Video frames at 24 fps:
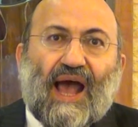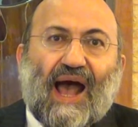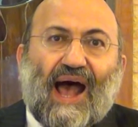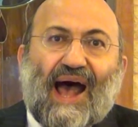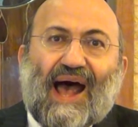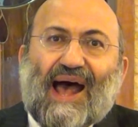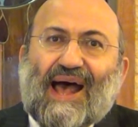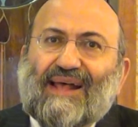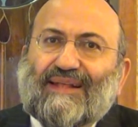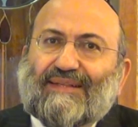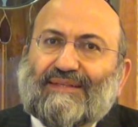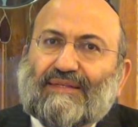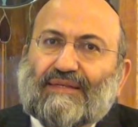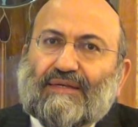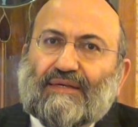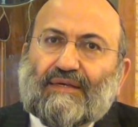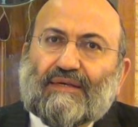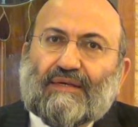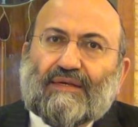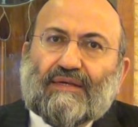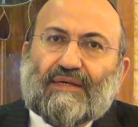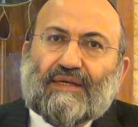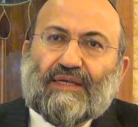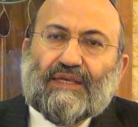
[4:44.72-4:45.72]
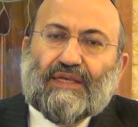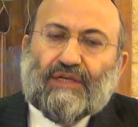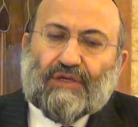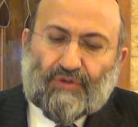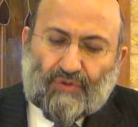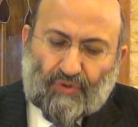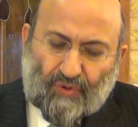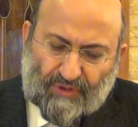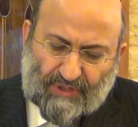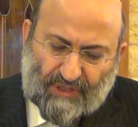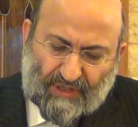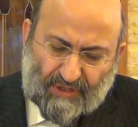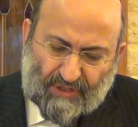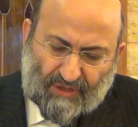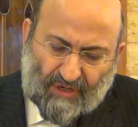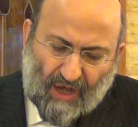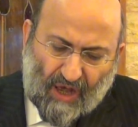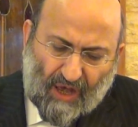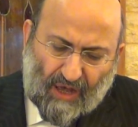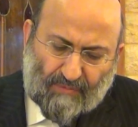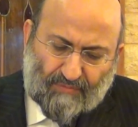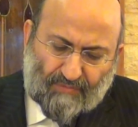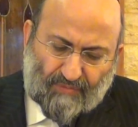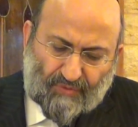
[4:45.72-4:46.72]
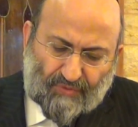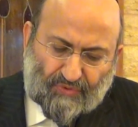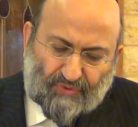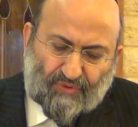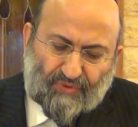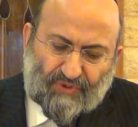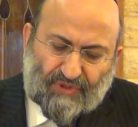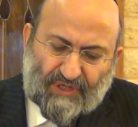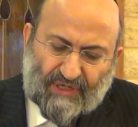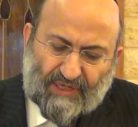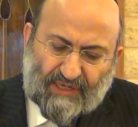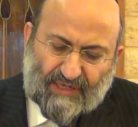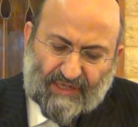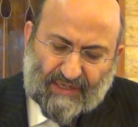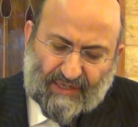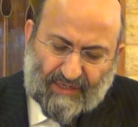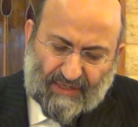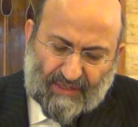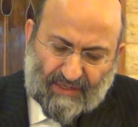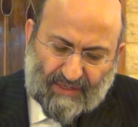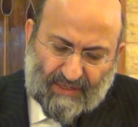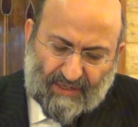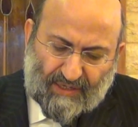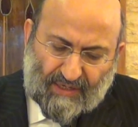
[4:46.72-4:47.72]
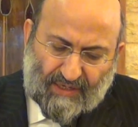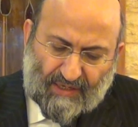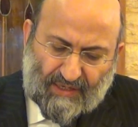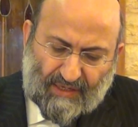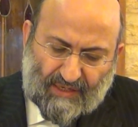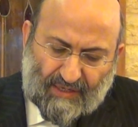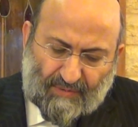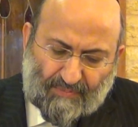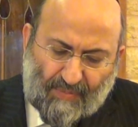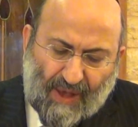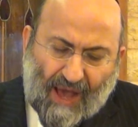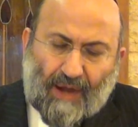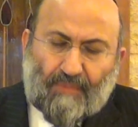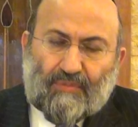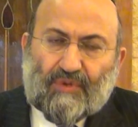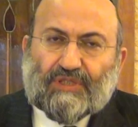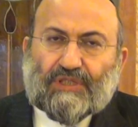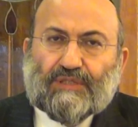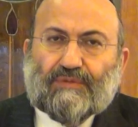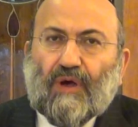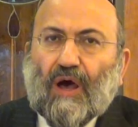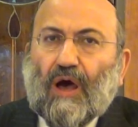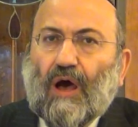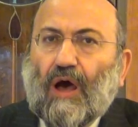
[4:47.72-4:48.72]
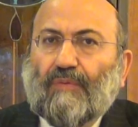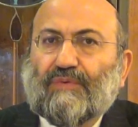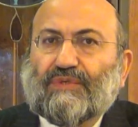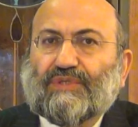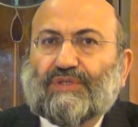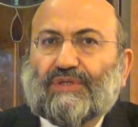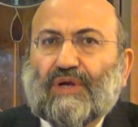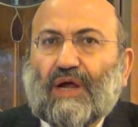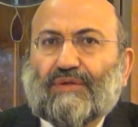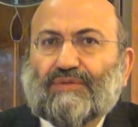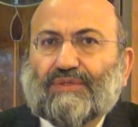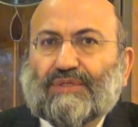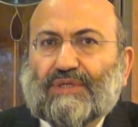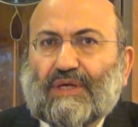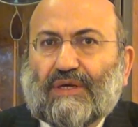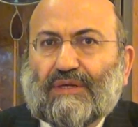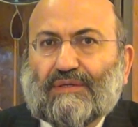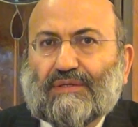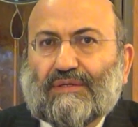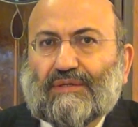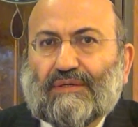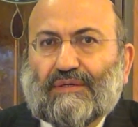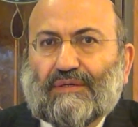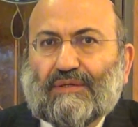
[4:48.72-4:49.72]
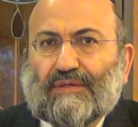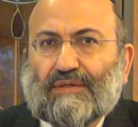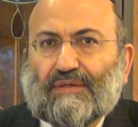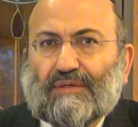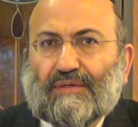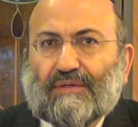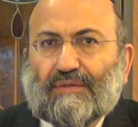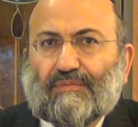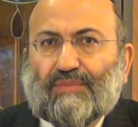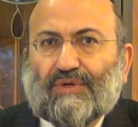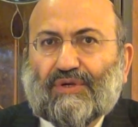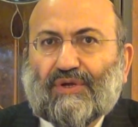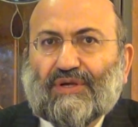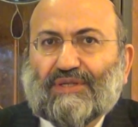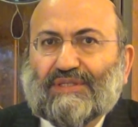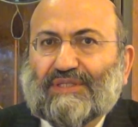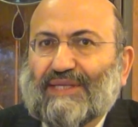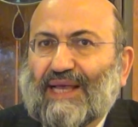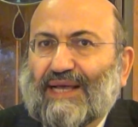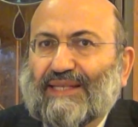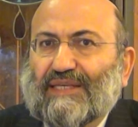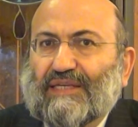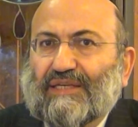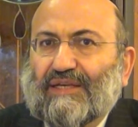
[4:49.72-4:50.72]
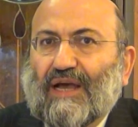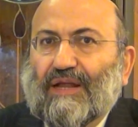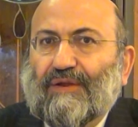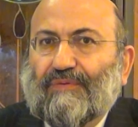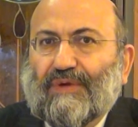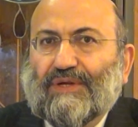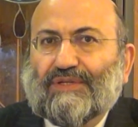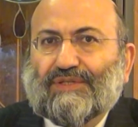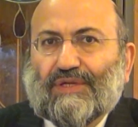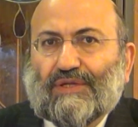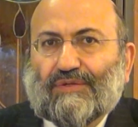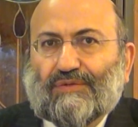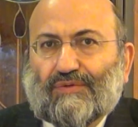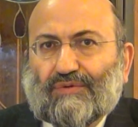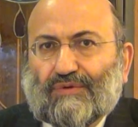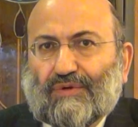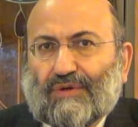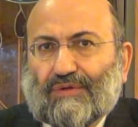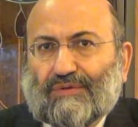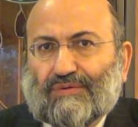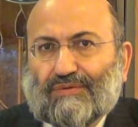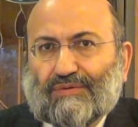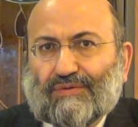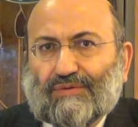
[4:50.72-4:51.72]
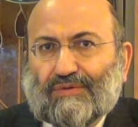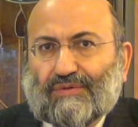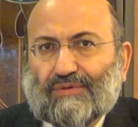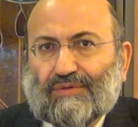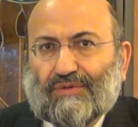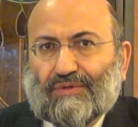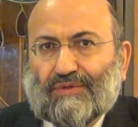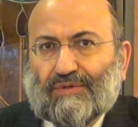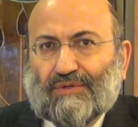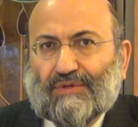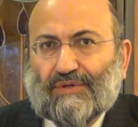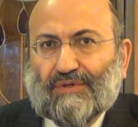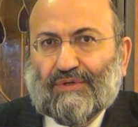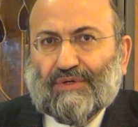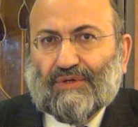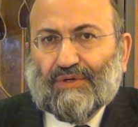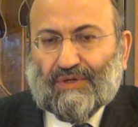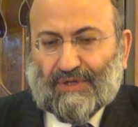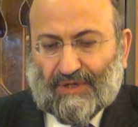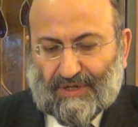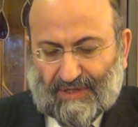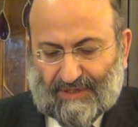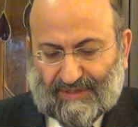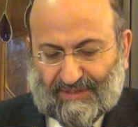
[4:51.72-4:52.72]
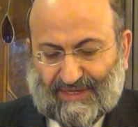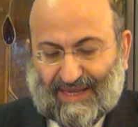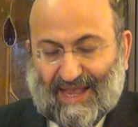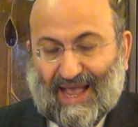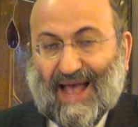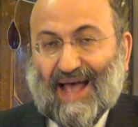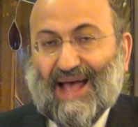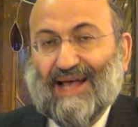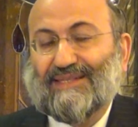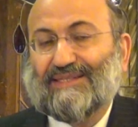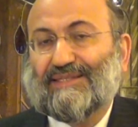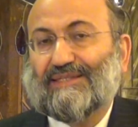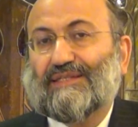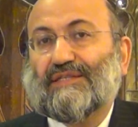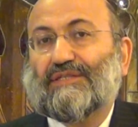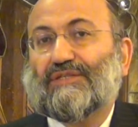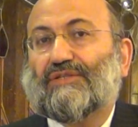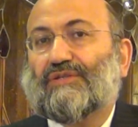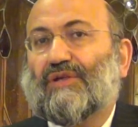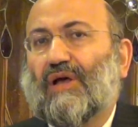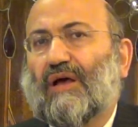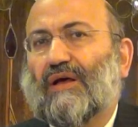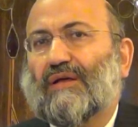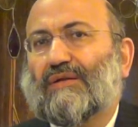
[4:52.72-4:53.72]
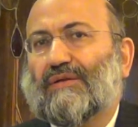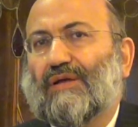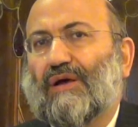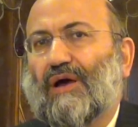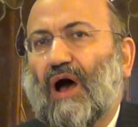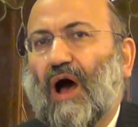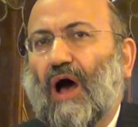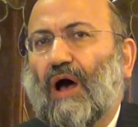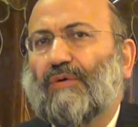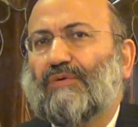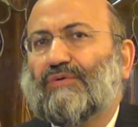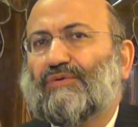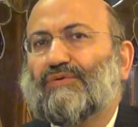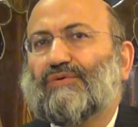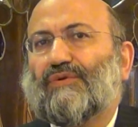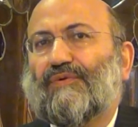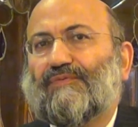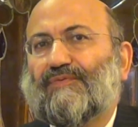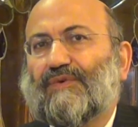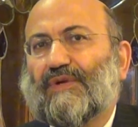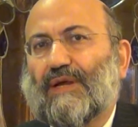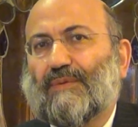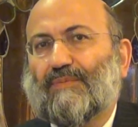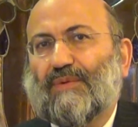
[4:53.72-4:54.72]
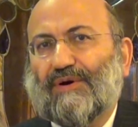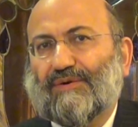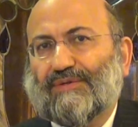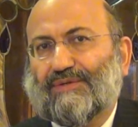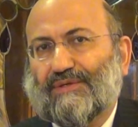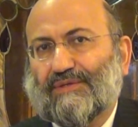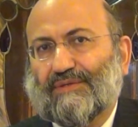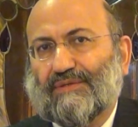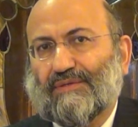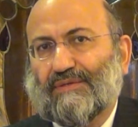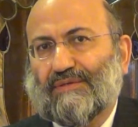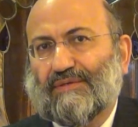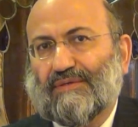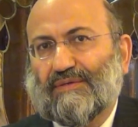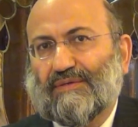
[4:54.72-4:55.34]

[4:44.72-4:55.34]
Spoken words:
And he couldn't come to the bar mitzvah of his grandson because he had a convention to go to. They asked the son, how do you feel about it?